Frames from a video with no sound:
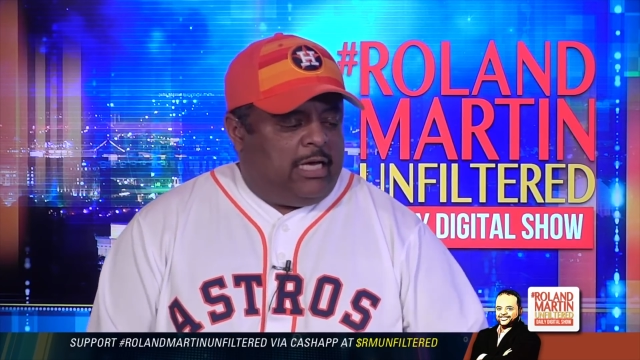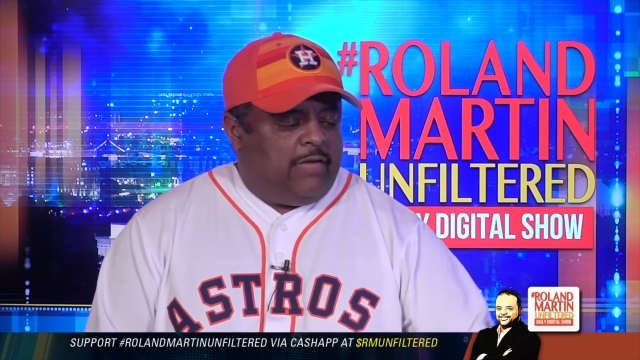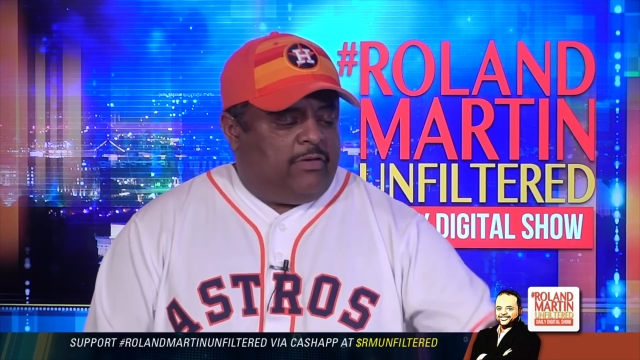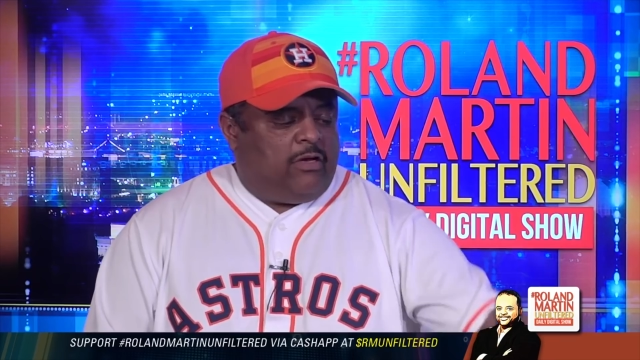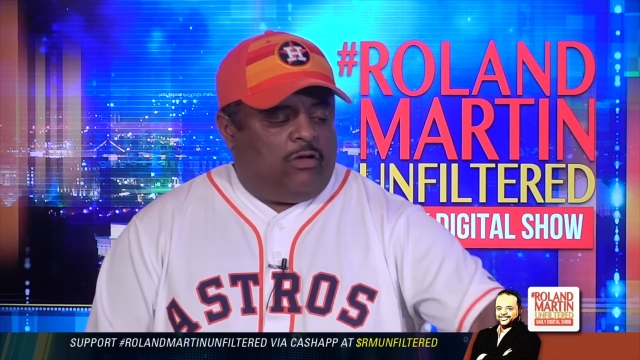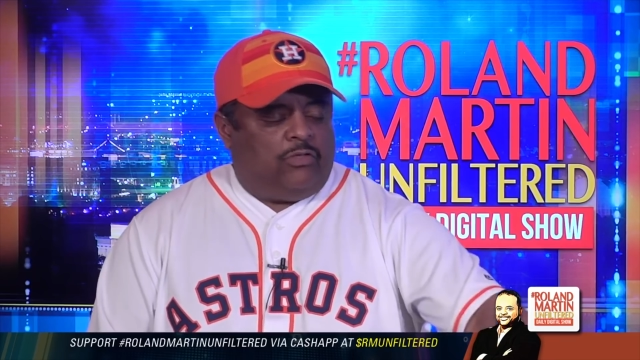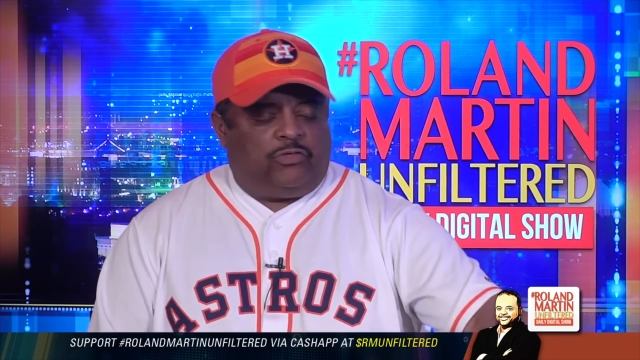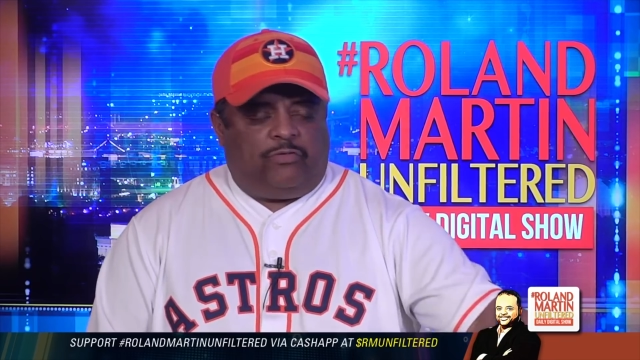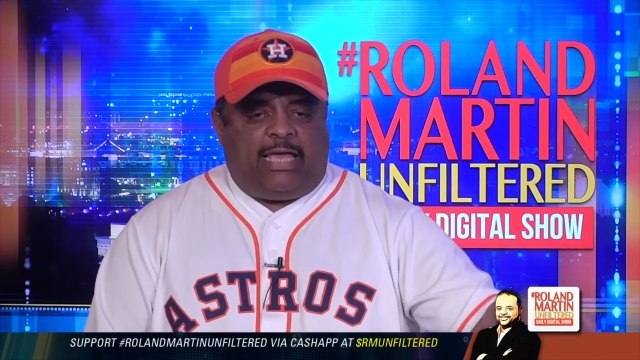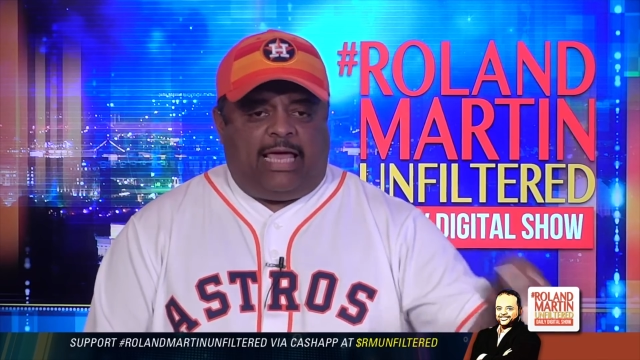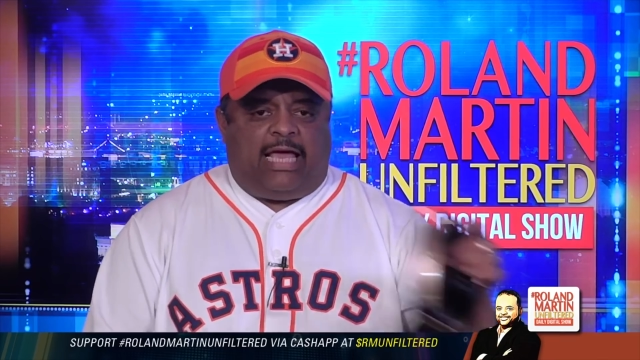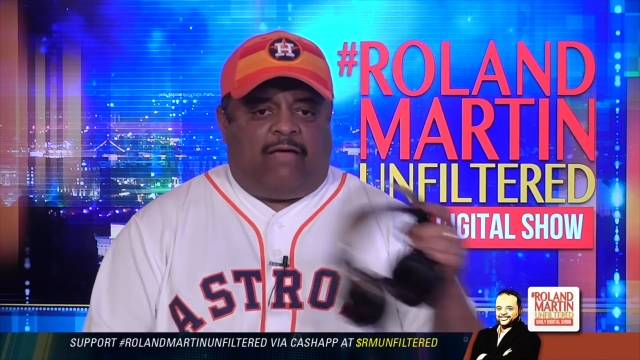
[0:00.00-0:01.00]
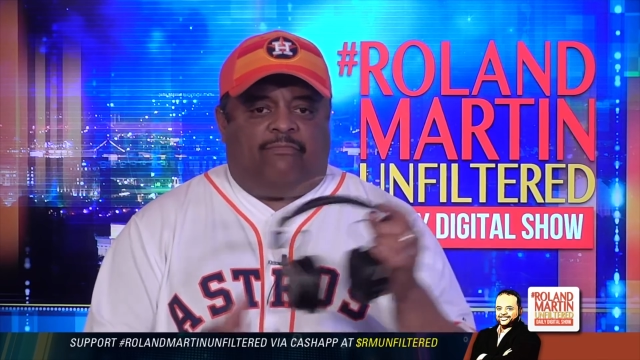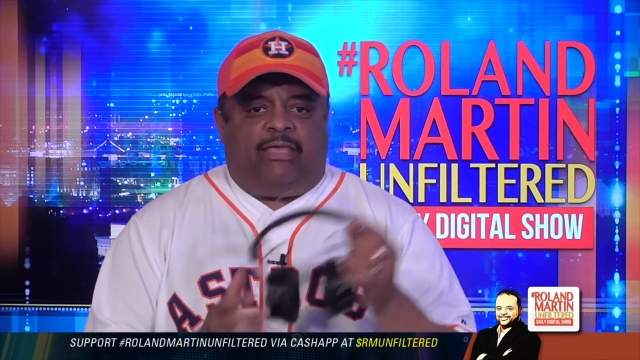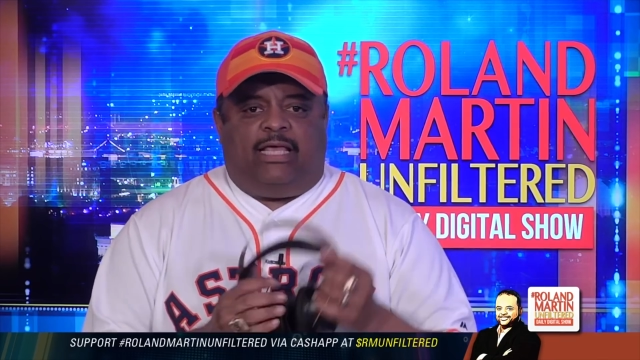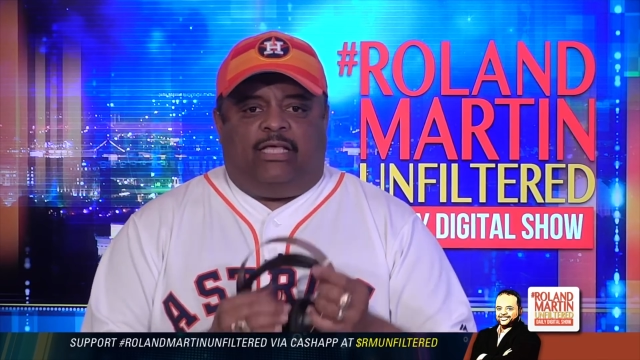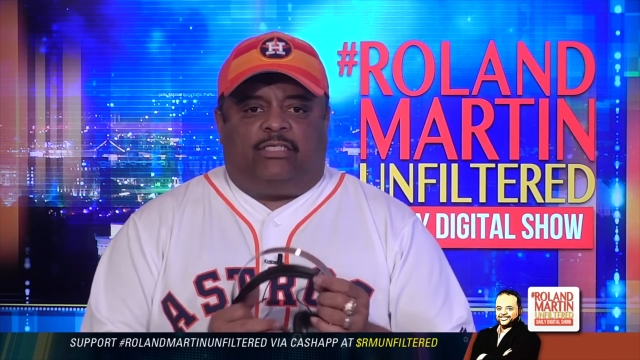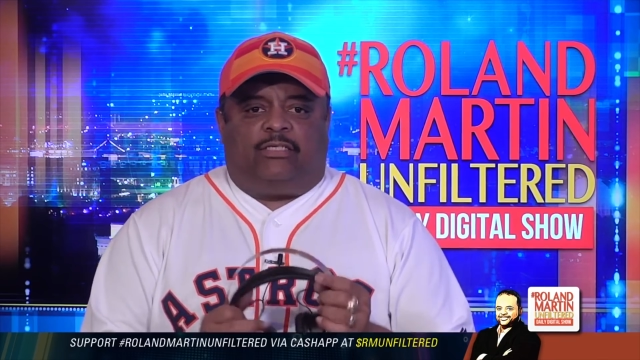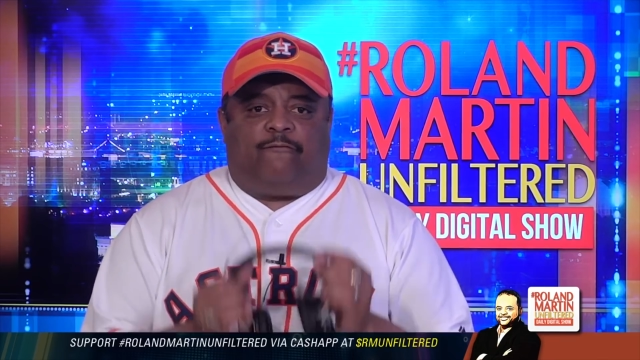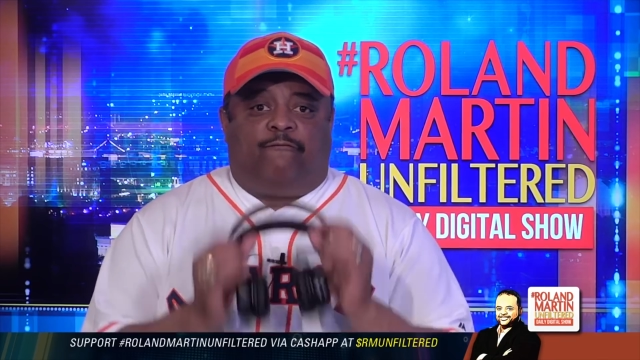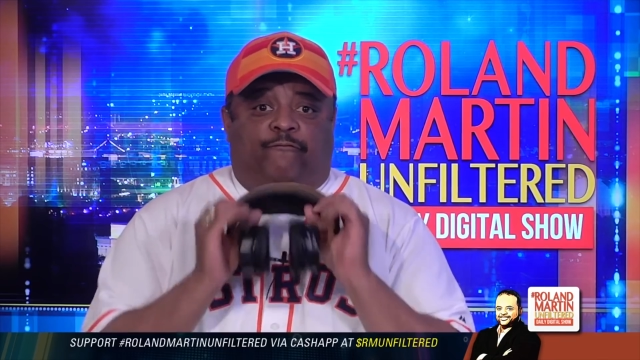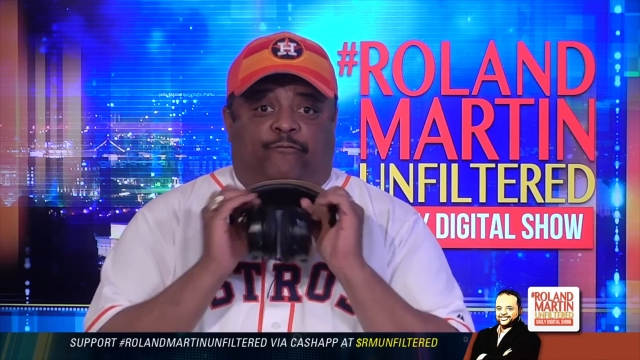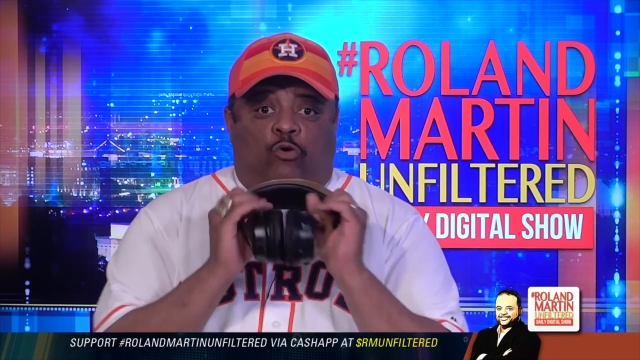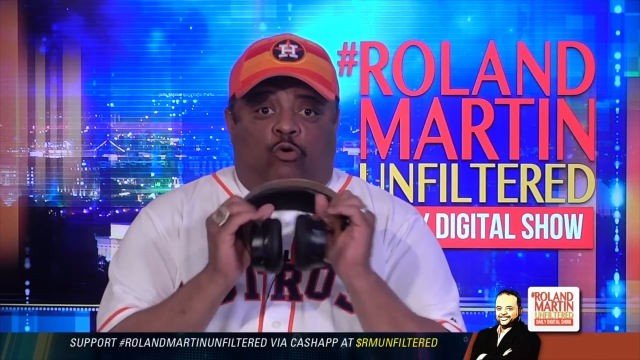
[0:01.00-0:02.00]
Uh, then also they have these
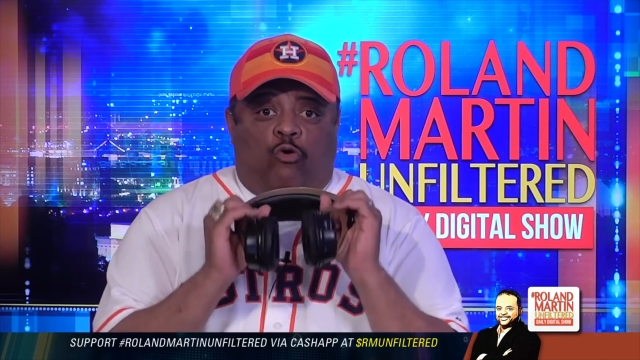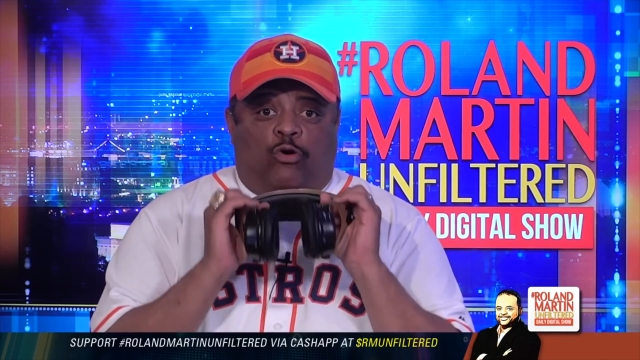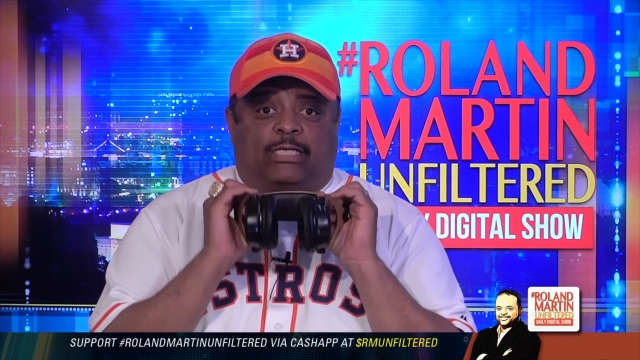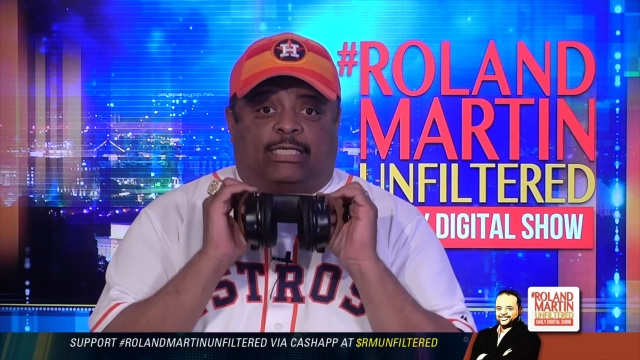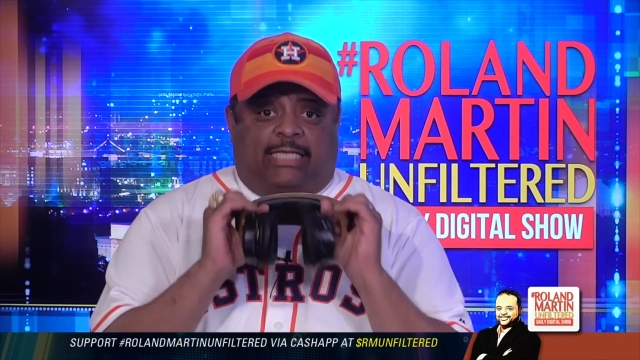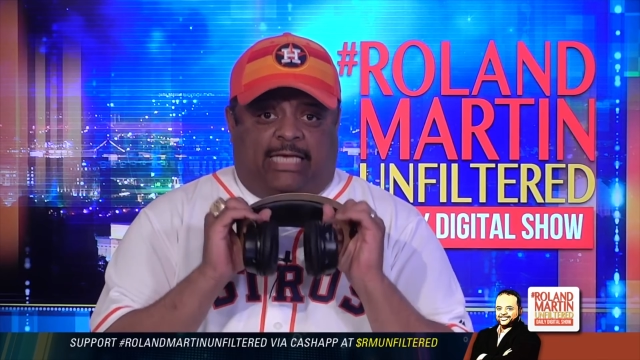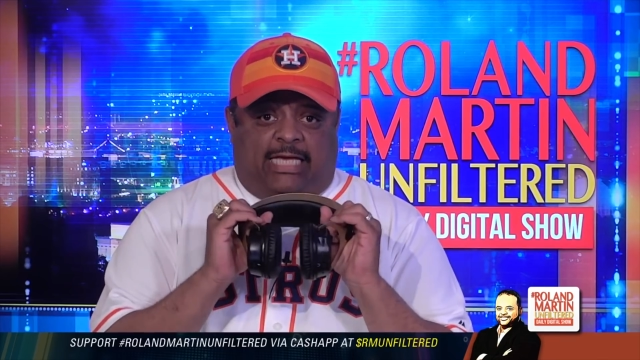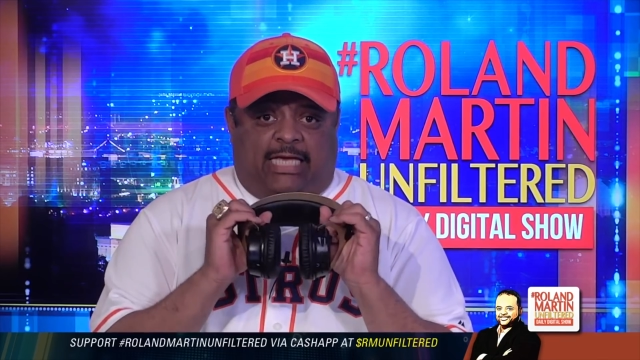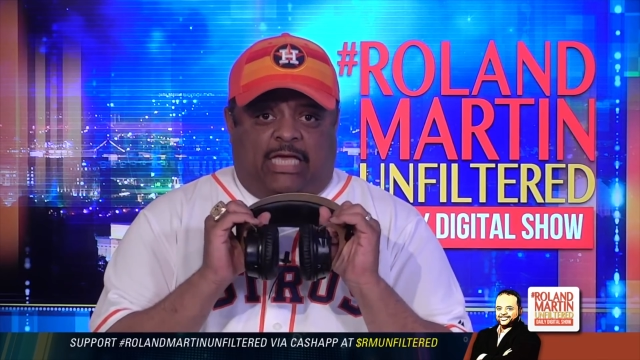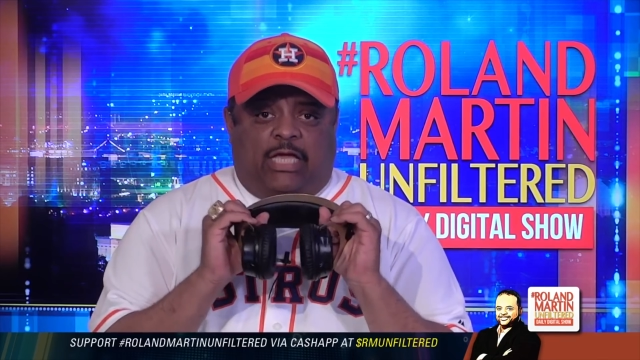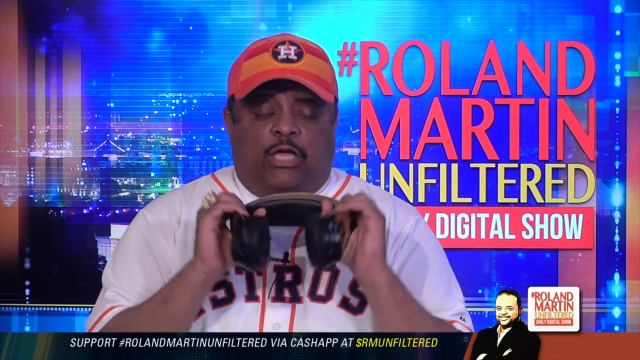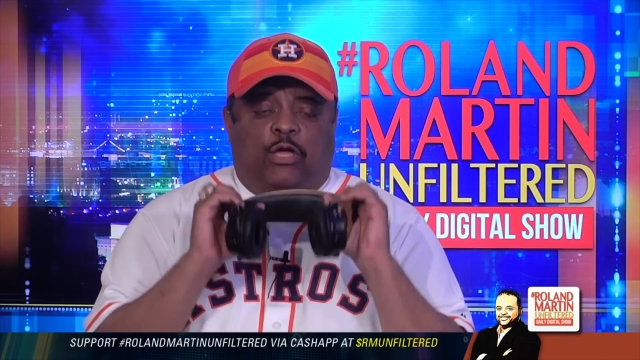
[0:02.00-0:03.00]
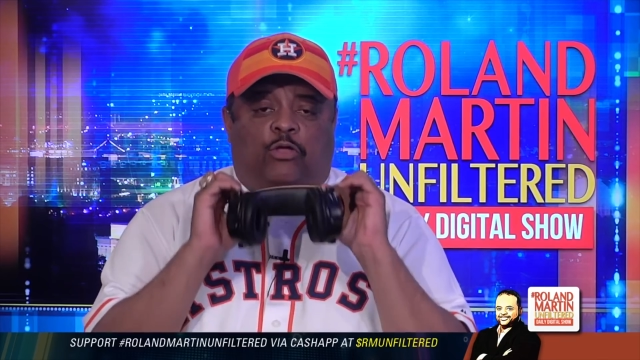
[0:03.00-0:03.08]
4D